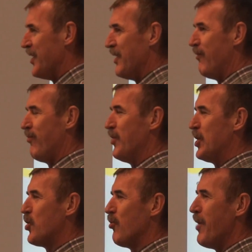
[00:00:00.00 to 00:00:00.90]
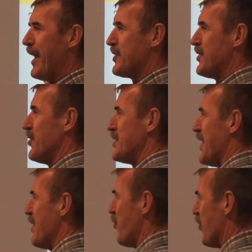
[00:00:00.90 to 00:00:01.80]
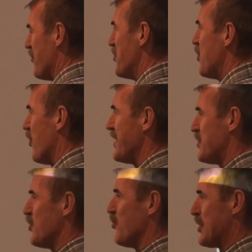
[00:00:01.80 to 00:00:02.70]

If we correct the typo, I mean your answer was